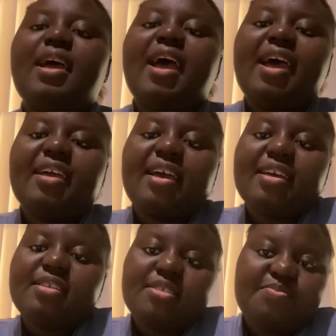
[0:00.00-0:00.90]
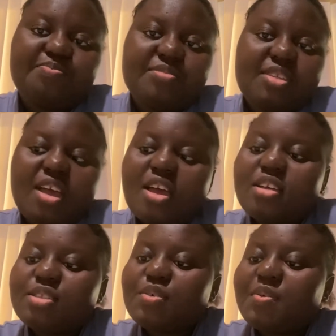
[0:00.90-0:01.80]
Hi guys.
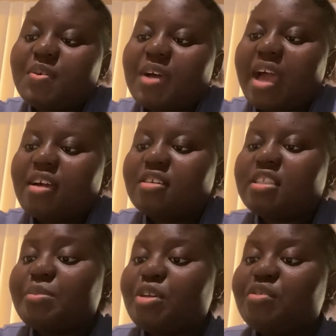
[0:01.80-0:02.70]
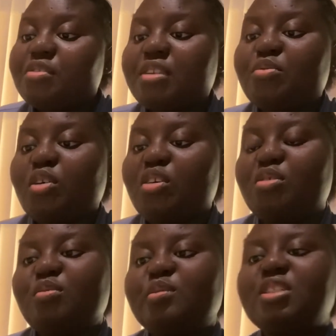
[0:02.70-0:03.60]
So I got chapter 54,
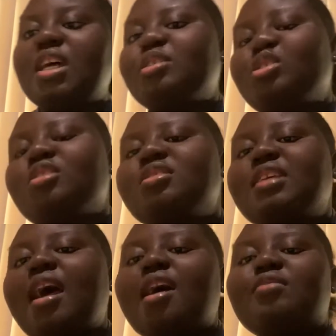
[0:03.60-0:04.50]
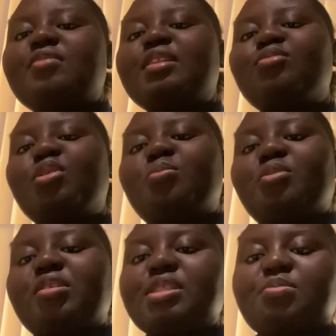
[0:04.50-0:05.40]
which are drugs that affect the
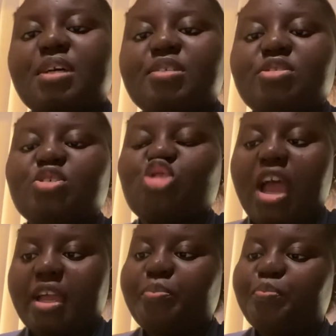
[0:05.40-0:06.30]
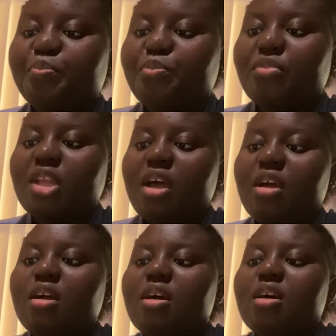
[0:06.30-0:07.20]
upper respiratory tract.
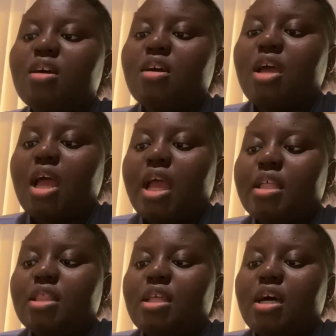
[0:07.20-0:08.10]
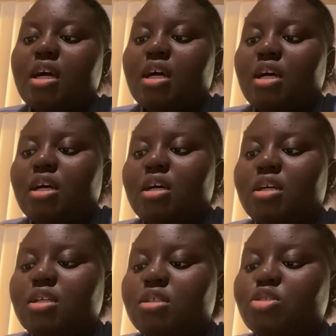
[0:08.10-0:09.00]
And
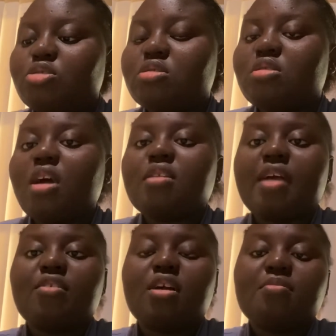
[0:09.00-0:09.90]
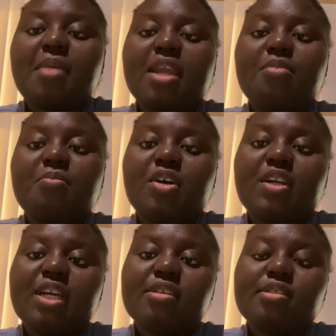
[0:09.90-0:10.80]
to start, I got my
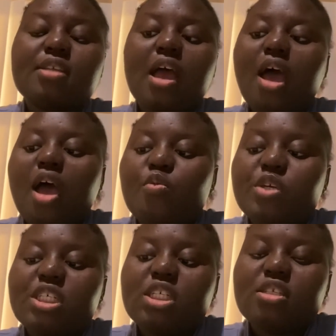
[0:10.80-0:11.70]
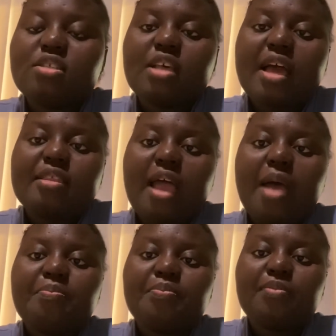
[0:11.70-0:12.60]
mnemonics, which is
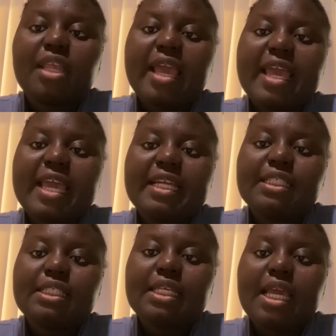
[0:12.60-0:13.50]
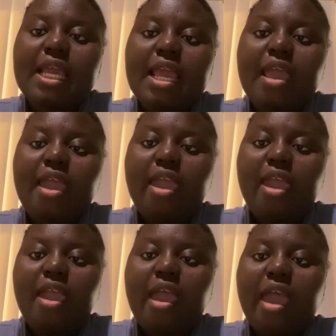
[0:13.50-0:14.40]
Adam, A-D-A-M-E,